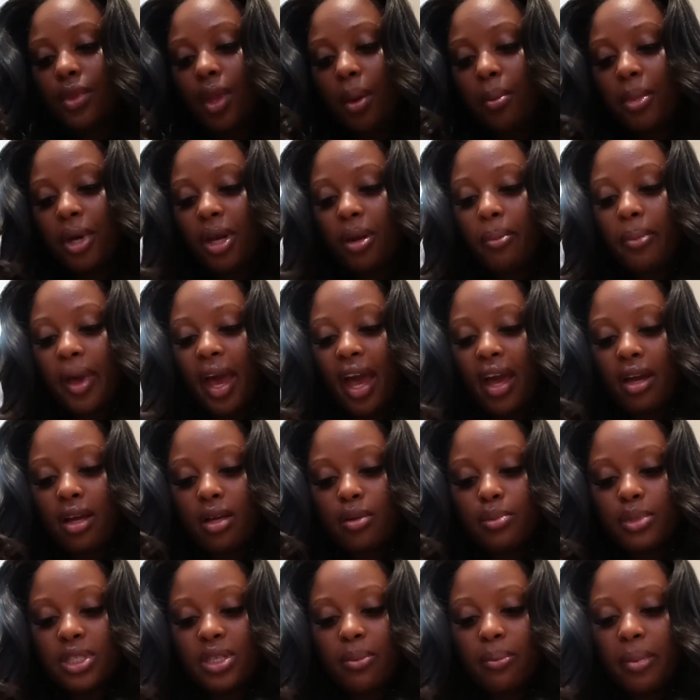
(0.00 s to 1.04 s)
I'm gonna pack
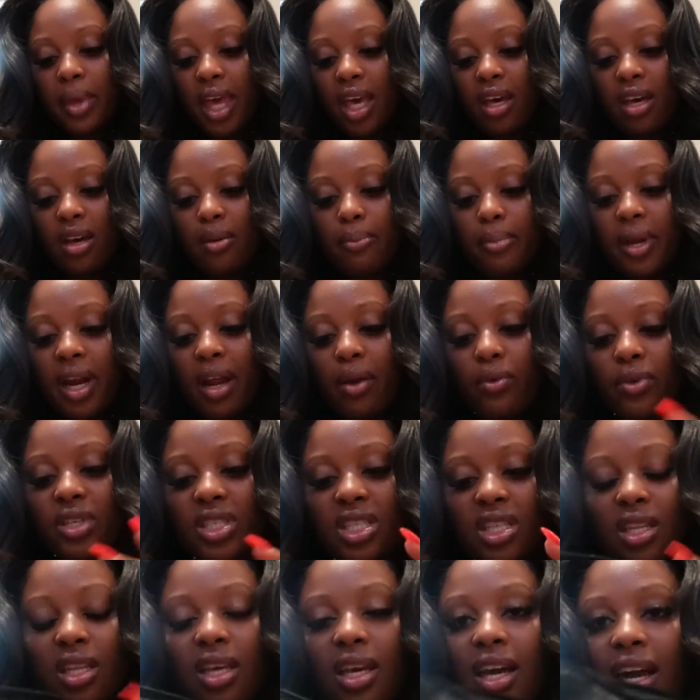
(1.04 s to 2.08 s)
up some makeup, but I
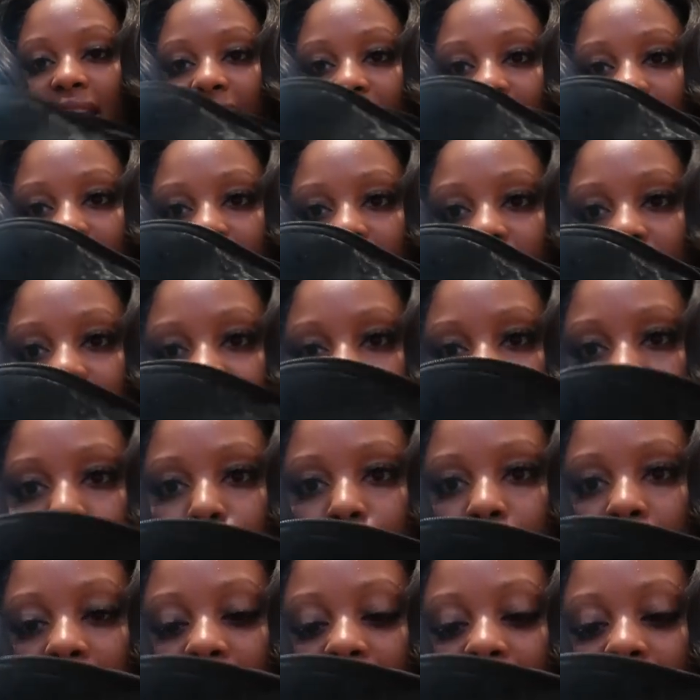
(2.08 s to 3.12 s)
recently got this
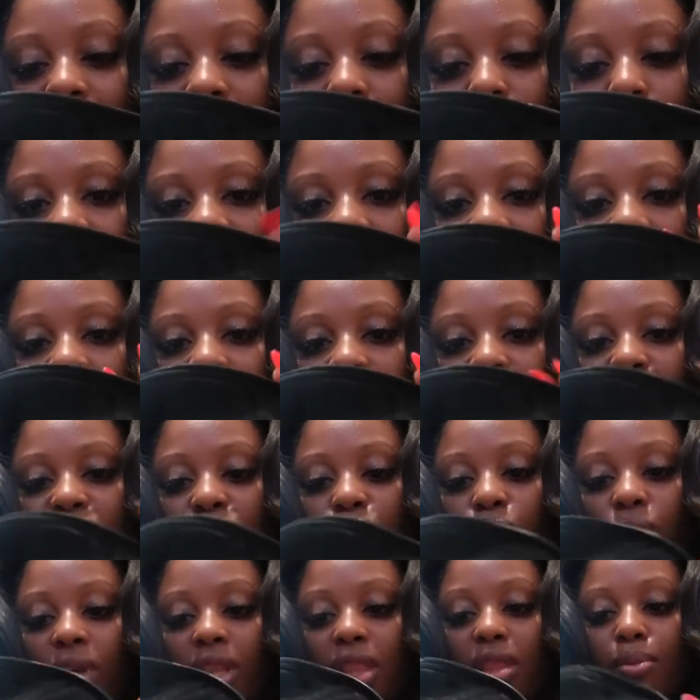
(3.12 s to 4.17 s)
makeup
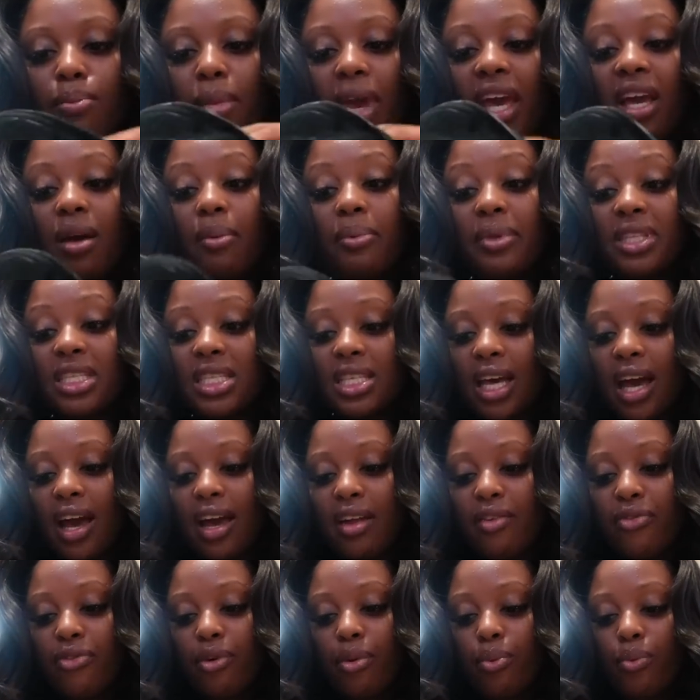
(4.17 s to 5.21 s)
case with makeup
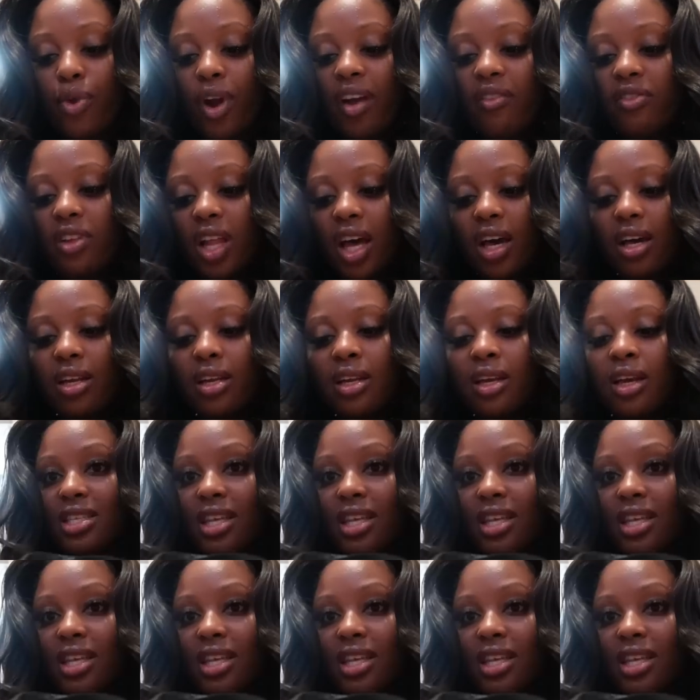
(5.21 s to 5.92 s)
inside from Revlon.